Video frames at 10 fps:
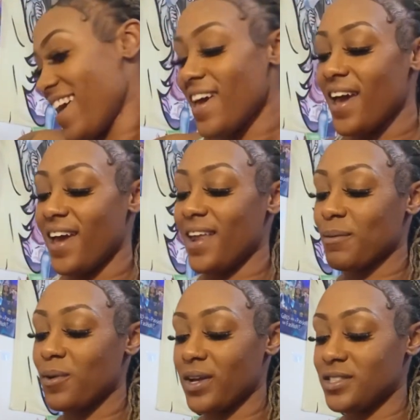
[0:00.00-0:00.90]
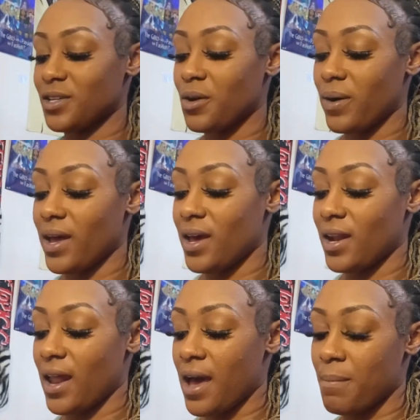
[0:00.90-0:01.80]
And I'm going to go ahead
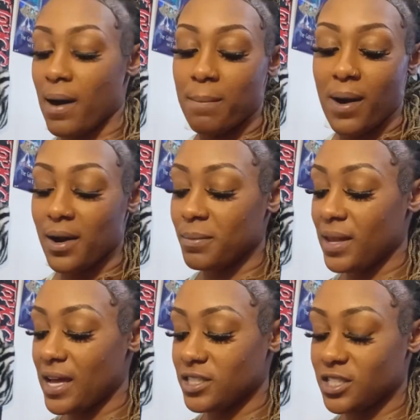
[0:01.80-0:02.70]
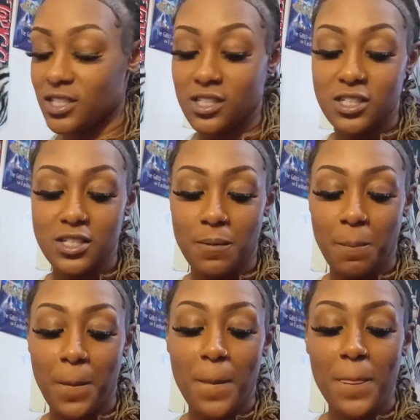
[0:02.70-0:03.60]
and add my bottom lashes,
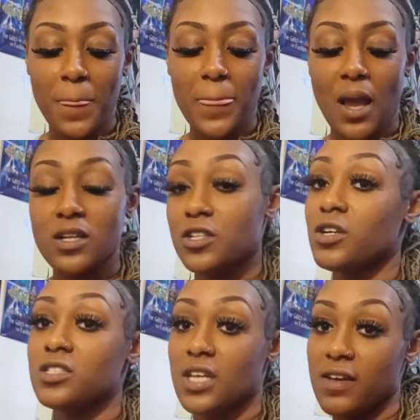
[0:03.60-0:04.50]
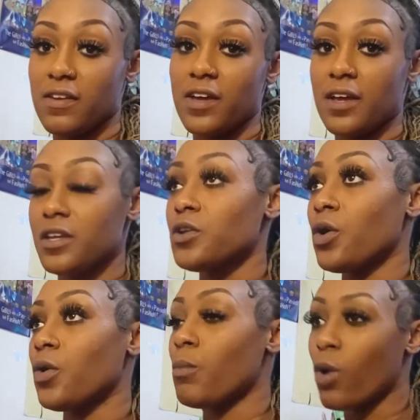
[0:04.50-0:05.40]
to give it,
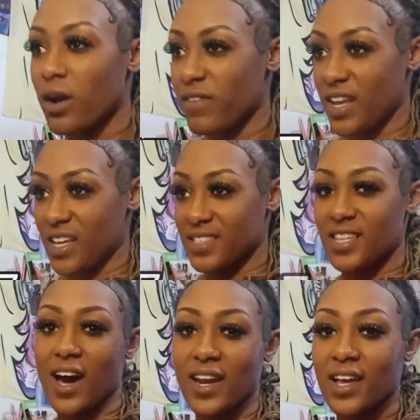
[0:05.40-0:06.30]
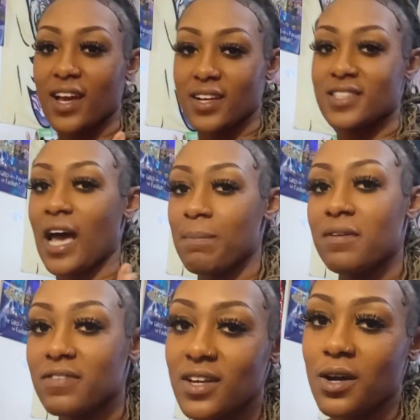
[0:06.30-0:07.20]
more of an exotic type
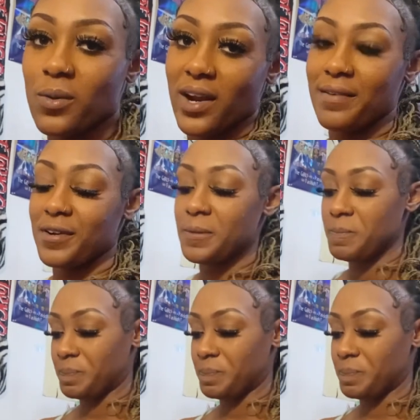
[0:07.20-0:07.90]
of look or whatever.